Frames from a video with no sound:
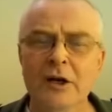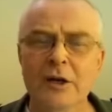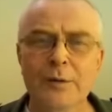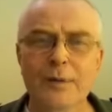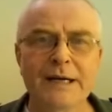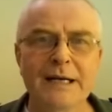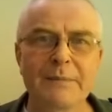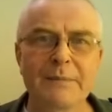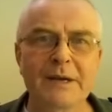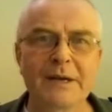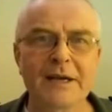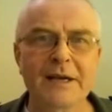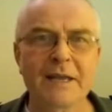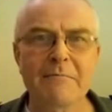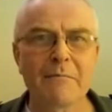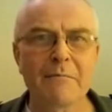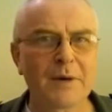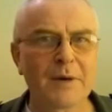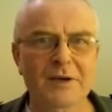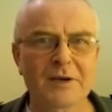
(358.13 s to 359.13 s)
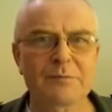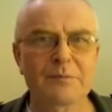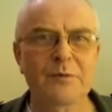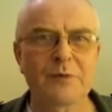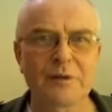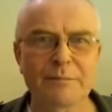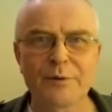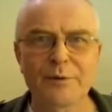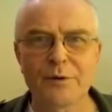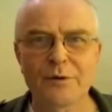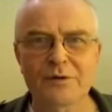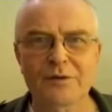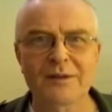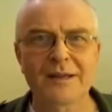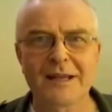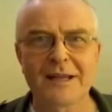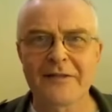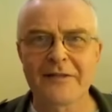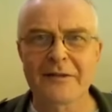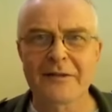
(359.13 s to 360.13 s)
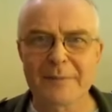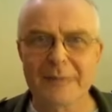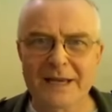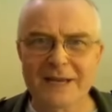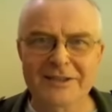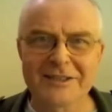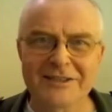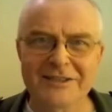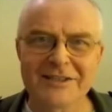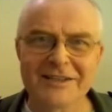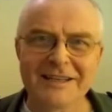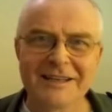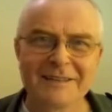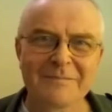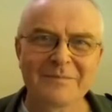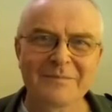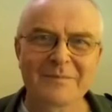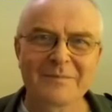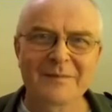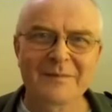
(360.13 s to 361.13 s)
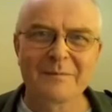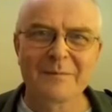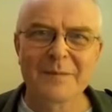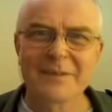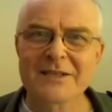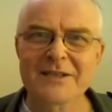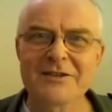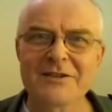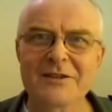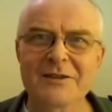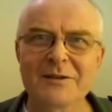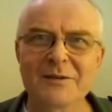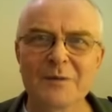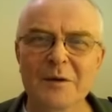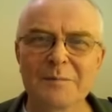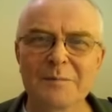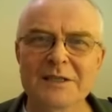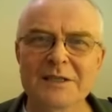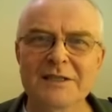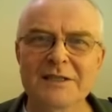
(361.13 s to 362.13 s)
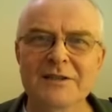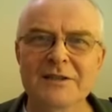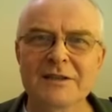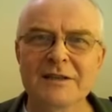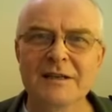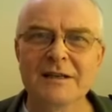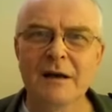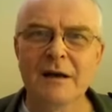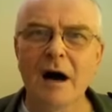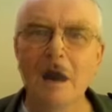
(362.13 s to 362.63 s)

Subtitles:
quickly became much more important than the message. Message? What message?